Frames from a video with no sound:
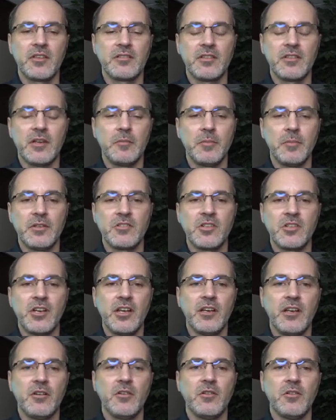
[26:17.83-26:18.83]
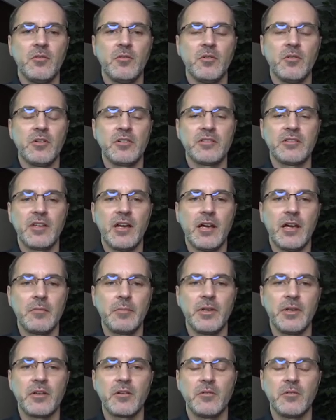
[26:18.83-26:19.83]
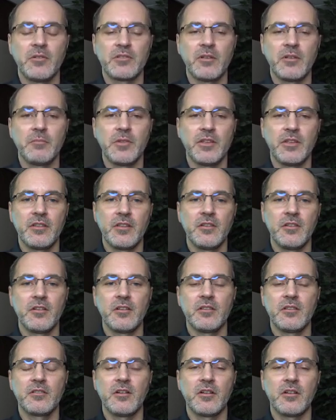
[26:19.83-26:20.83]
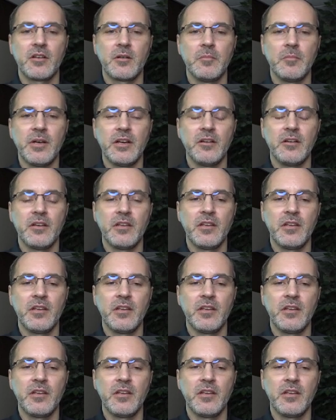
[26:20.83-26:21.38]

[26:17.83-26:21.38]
set up a channel or a topic or something that you're going to talk about,